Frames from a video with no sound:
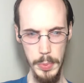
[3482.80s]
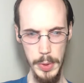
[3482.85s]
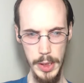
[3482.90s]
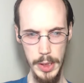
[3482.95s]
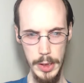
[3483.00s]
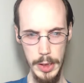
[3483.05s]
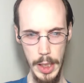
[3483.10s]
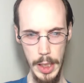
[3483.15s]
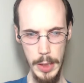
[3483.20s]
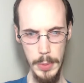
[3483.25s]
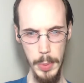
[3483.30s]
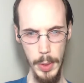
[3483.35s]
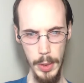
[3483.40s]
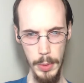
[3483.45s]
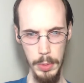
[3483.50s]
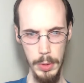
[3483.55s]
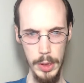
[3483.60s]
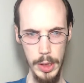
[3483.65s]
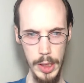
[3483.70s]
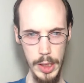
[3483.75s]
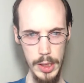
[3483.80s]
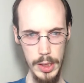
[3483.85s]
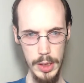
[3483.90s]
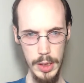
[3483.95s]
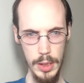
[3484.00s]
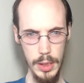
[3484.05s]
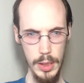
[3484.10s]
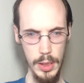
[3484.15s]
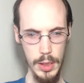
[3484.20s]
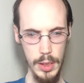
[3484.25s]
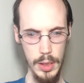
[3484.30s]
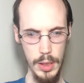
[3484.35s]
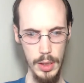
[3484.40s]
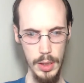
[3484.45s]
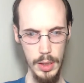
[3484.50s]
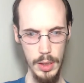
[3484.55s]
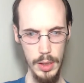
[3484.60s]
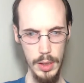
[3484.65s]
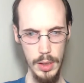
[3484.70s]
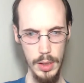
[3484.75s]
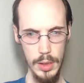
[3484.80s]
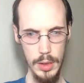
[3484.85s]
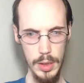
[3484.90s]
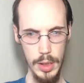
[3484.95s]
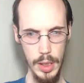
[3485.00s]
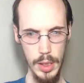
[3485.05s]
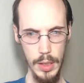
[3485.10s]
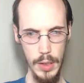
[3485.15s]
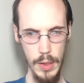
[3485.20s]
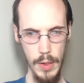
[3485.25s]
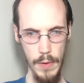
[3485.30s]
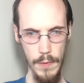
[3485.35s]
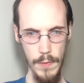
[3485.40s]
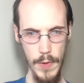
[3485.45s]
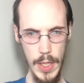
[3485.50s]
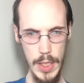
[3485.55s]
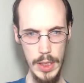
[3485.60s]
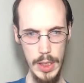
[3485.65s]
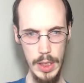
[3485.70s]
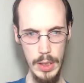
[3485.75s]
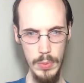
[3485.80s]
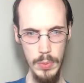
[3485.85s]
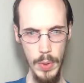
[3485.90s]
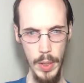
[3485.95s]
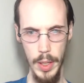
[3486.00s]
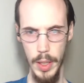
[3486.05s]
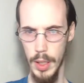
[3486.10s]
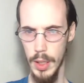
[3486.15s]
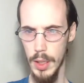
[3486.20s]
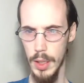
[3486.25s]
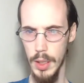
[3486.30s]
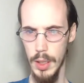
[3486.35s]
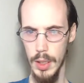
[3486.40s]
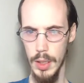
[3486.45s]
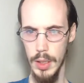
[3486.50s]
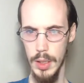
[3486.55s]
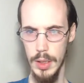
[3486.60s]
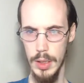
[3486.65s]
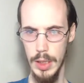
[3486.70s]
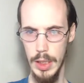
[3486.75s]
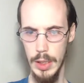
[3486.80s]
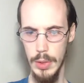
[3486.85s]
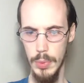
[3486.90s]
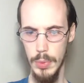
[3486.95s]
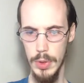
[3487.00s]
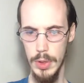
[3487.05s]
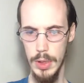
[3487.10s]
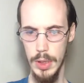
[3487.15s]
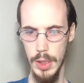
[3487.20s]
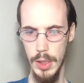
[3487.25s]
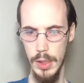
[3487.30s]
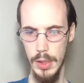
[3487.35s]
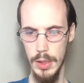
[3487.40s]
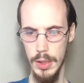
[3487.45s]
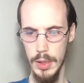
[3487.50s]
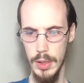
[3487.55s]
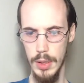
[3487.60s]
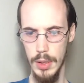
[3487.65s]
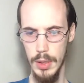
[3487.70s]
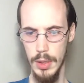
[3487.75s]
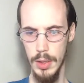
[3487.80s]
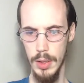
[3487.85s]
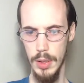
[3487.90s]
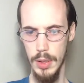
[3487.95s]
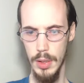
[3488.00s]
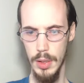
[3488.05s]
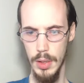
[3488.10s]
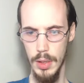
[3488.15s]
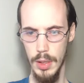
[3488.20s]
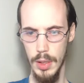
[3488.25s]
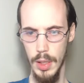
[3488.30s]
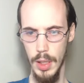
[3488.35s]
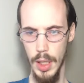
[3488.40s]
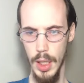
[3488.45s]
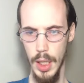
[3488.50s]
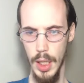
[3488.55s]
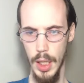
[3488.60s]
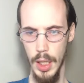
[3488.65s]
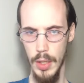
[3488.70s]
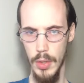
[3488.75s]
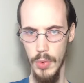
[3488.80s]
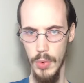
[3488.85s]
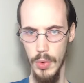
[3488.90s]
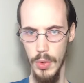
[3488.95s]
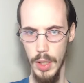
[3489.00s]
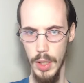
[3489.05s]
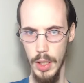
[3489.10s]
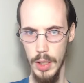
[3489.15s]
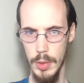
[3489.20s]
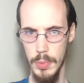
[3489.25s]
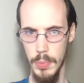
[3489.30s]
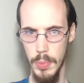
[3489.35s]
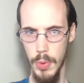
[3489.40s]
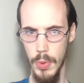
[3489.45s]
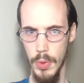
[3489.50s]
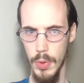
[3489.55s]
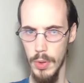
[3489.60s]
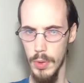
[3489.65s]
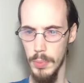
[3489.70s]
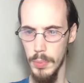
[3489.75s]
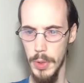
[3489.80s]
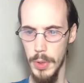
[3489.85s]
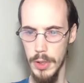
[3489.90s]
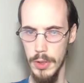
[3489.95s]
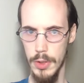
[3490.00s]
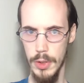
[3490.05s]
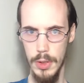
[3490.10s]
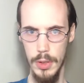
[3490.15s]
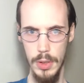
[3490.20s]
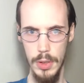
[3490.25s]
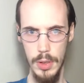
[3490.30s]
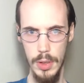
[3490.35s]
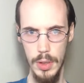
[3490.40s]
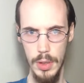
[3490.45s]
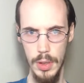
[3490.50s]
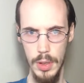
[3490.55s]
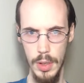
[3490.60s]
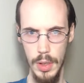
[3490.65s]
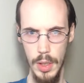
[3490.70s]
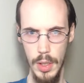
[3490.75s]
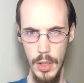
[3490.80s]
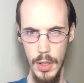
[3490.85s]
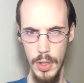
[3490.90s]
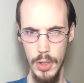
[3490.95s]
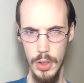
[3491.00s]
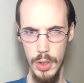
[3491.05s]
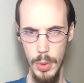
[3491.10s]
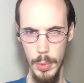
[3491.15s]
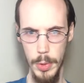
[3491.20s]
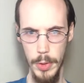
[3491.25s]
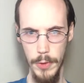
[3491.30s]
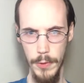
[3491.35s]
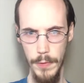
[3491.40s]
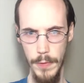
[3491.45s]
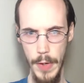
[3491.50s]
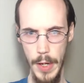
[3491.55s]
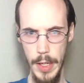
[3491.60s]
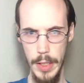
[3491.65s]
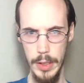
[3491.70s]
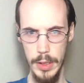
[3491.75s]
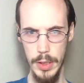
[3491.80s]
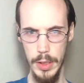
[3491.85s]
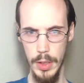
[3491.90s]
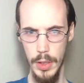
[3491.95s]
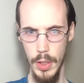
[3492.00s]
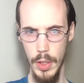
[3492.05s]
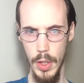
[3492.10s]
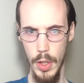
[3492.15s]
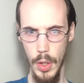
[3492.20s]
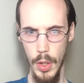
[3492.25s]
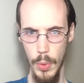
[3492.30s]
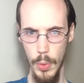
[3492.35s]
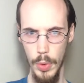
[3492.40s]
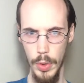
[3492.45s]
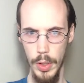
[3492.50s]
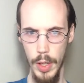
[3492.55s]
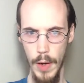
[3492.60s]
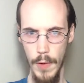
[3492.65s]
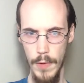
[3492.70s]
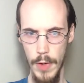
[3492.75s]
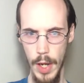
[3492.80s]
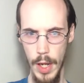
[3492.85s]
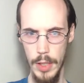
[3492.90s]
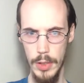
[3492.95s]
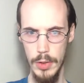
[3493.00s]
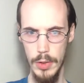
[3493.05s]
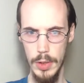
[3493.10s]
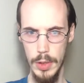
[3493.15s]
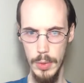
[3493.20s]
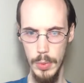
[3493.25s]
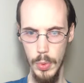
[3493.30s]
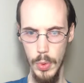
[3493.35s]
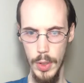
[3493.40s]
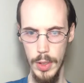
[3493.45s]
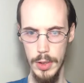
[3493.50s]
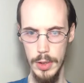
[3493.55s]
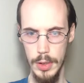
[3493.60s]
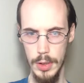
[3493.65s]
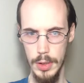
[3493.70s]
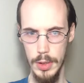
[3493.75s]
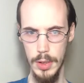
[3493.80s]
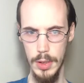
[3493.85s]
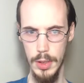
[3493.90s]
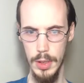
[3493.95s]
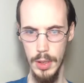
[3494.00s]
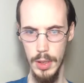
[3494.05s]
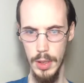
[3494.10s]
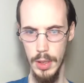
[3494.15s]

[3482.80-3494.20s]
being chased by the police? Like, face this way. 616. We're gonna pull a picture. Show me your face. We're gonna have to ask you some questions.